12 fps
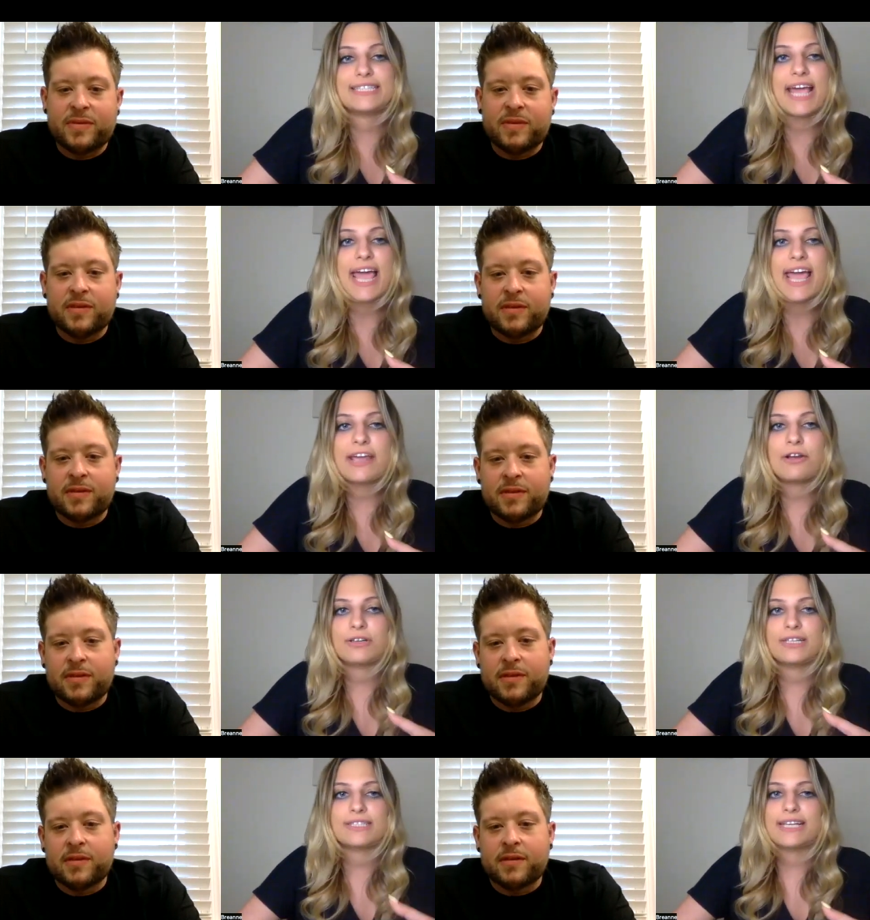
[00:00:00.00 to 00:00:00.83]
Speaker 1: day,
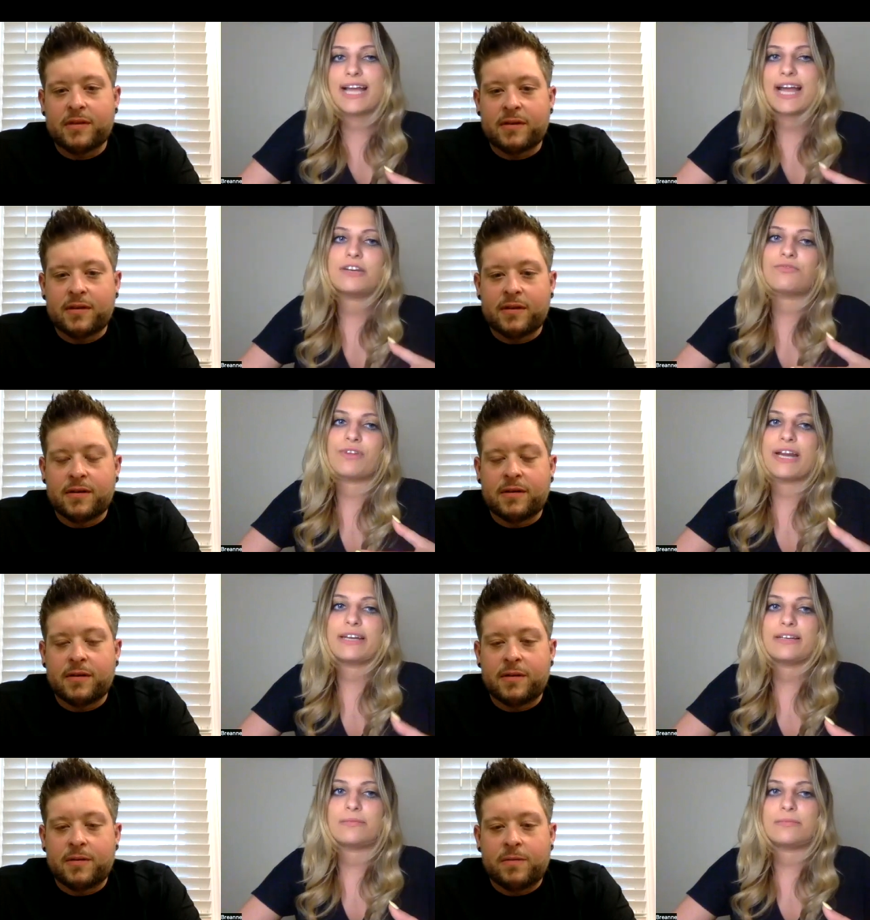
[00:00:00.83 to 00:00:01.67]
or does it kind of
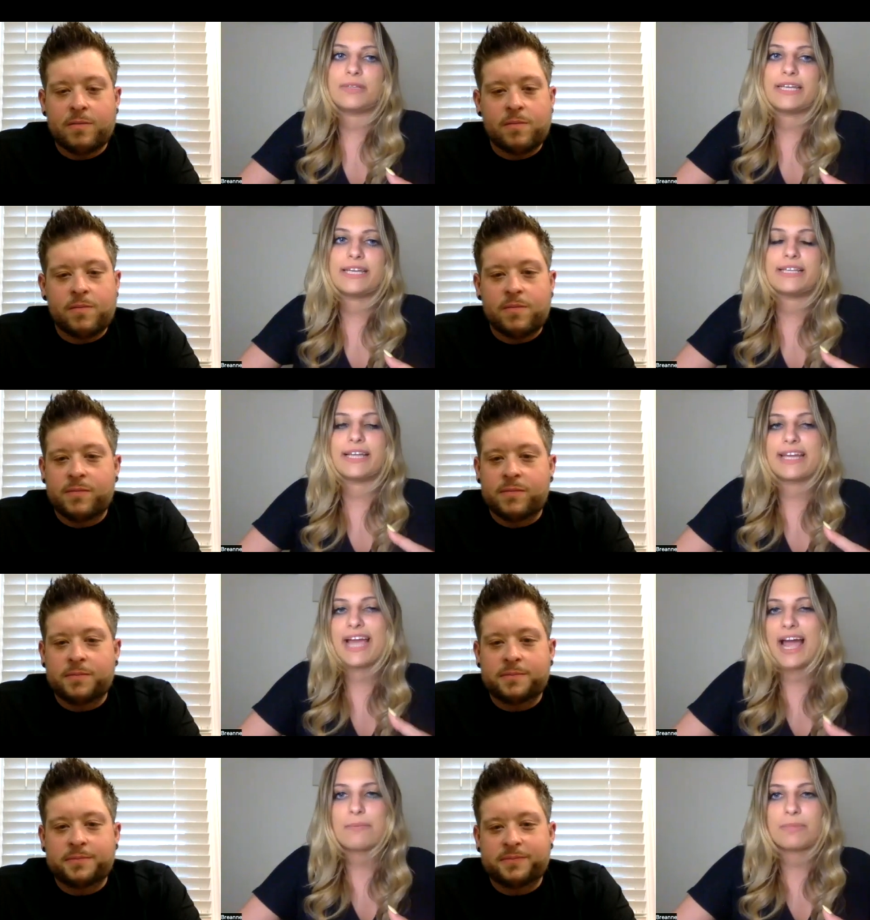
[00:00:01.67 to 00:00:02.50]
randomly like
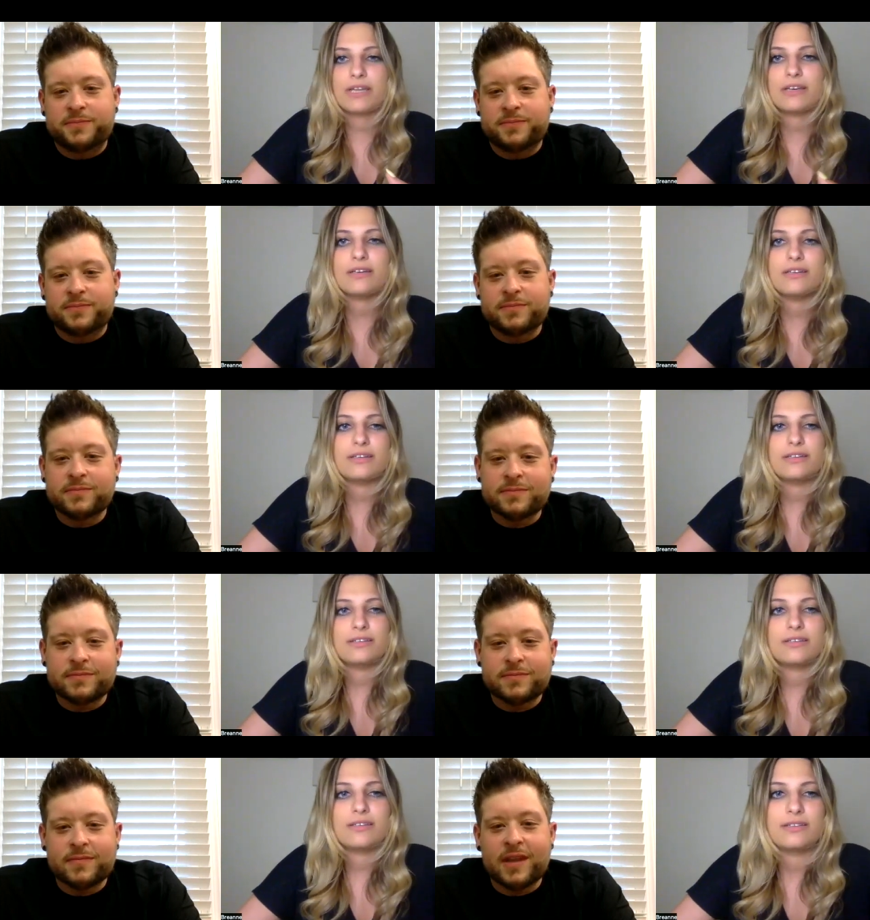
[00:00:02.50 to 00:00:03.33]
happen?
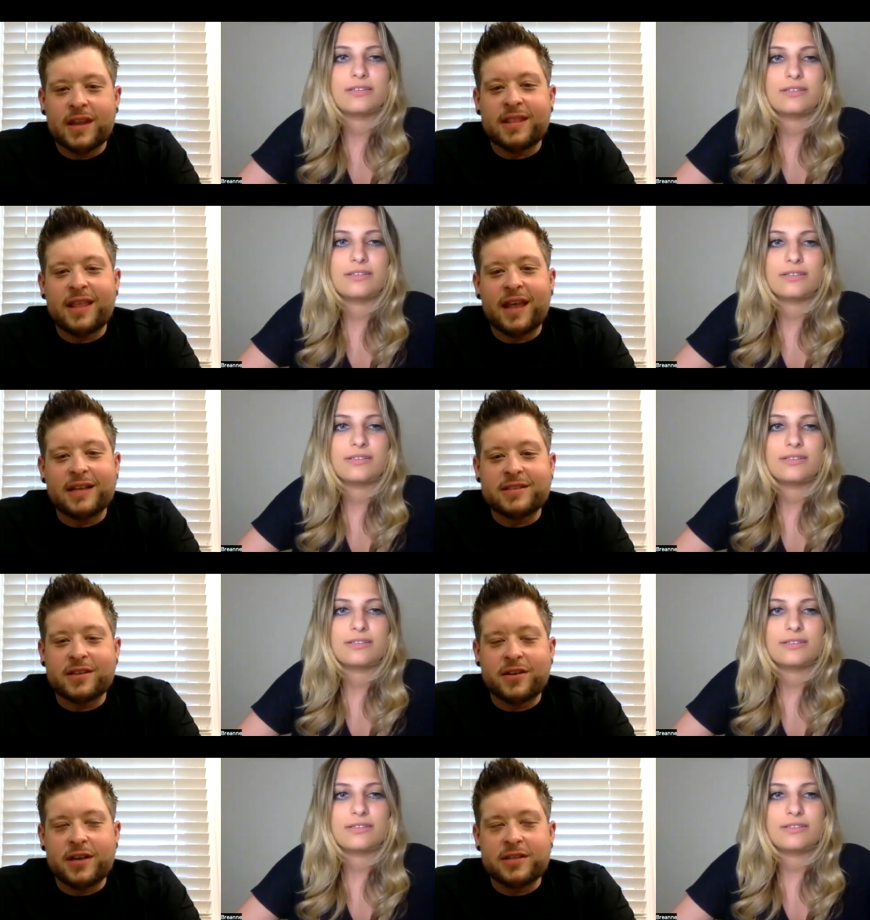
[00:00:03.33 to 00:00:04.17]
Speaker 2: That's
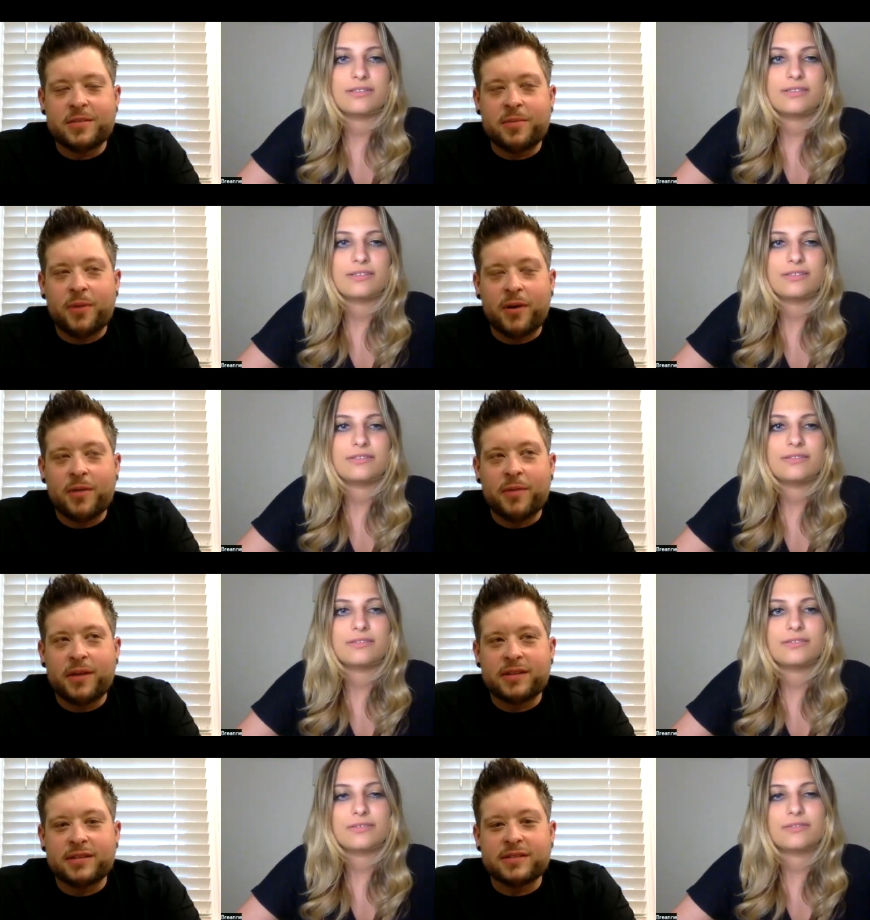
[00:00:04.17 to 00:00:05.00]
the crazy part
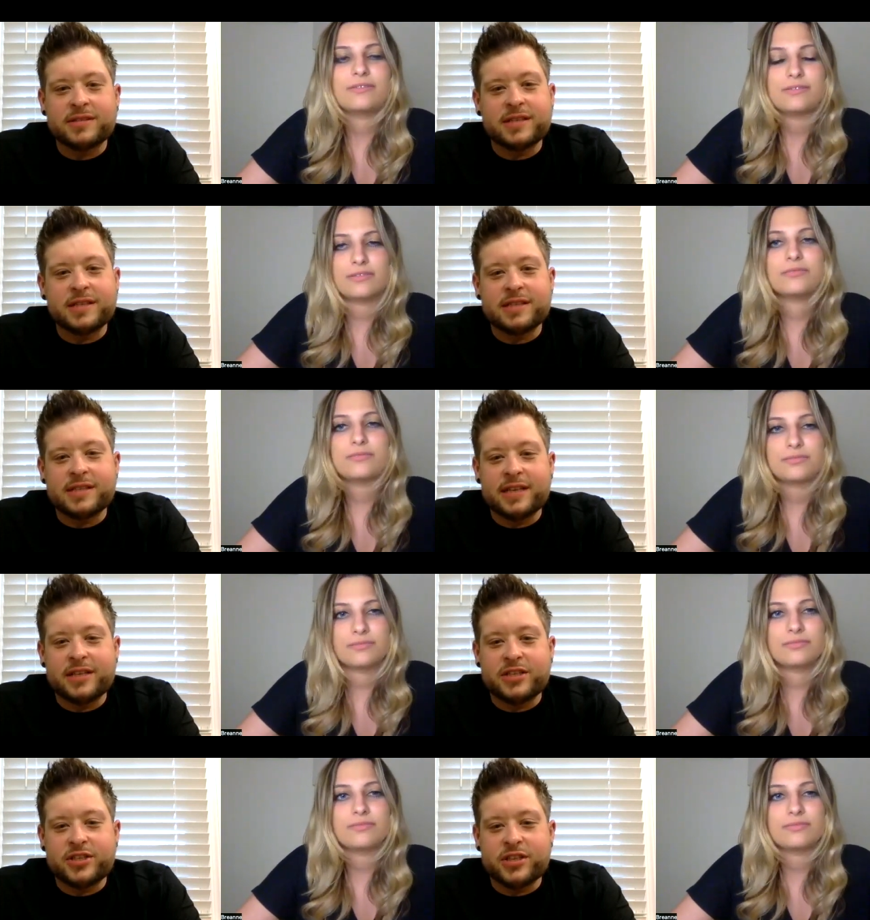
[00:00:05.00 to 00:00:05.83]
about the disease.
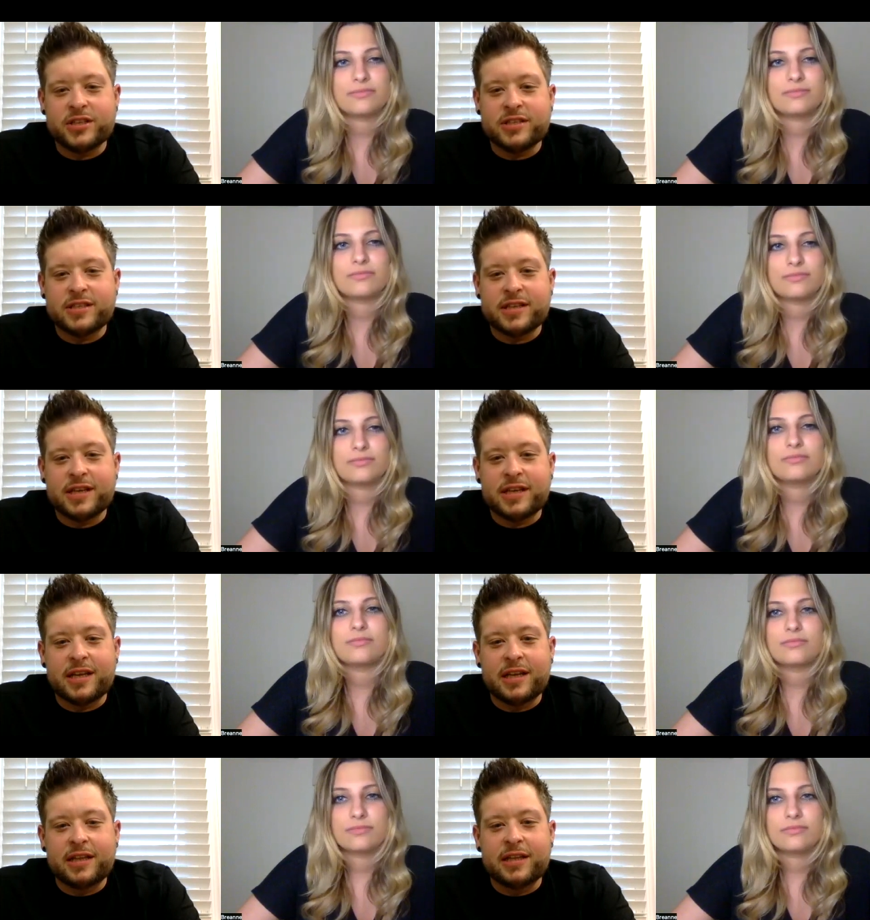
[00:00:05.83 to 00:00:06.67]
It's just
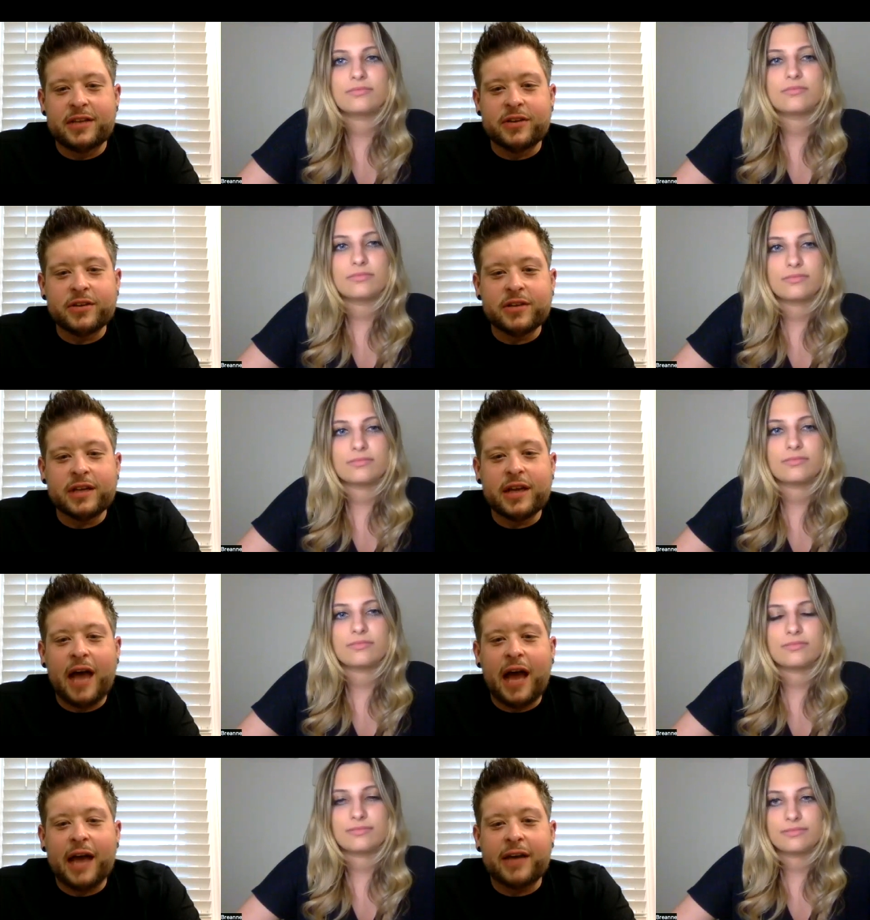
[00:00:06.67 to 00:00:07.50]
literally
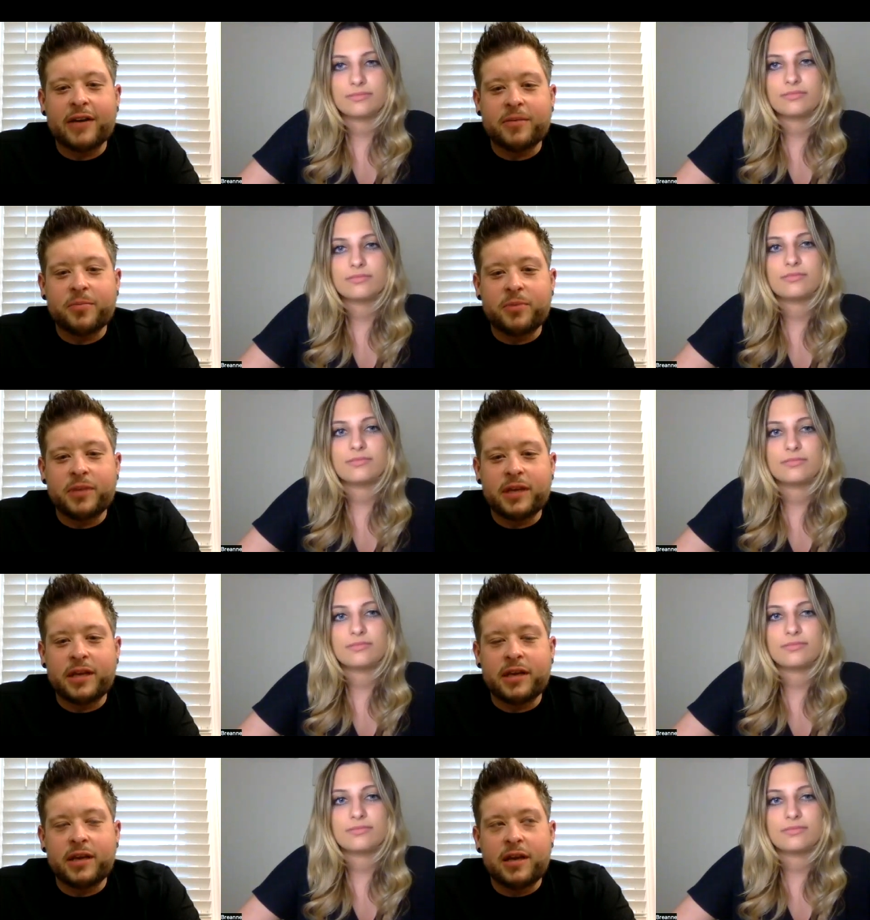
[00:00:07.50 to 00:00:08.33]
I could
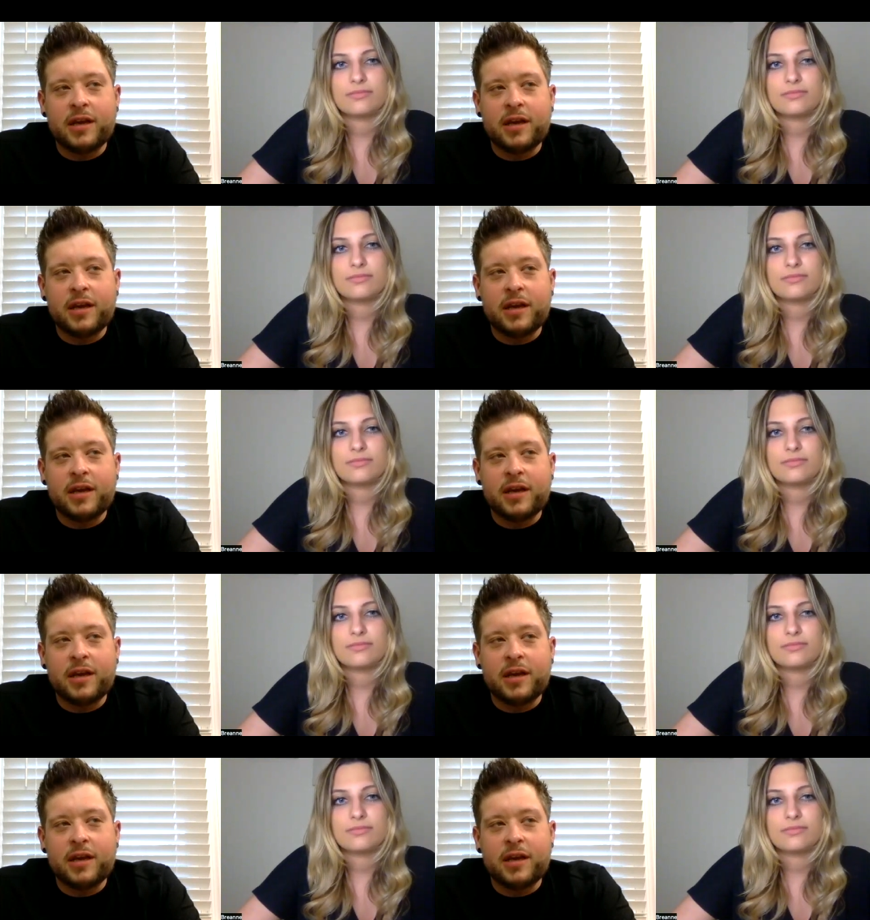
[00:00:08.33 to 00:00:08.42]
be